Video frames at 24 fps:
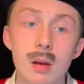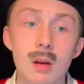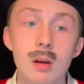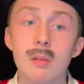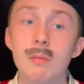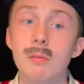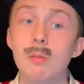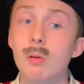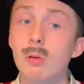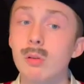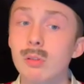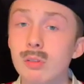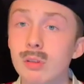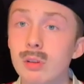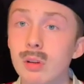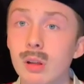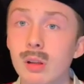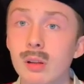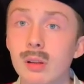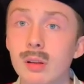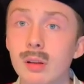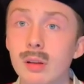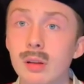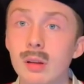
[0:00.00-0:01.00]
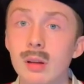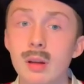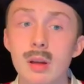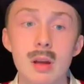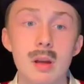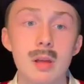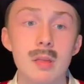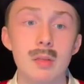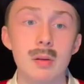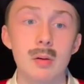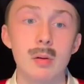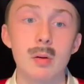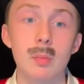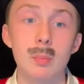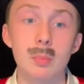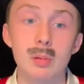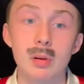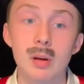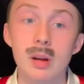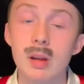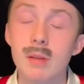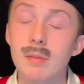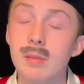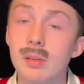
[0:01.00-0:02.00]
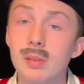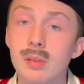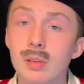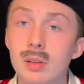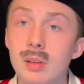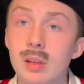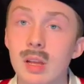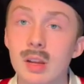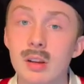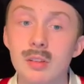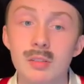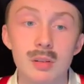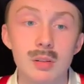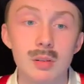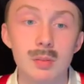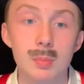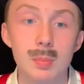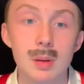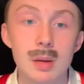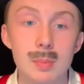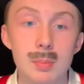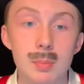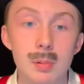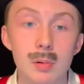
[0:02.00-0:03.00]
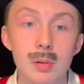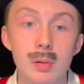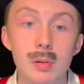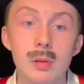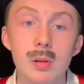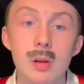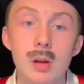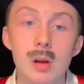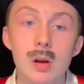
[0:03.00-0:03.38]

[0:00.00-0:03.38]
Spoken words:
Fortunately, there were brave and tenacious people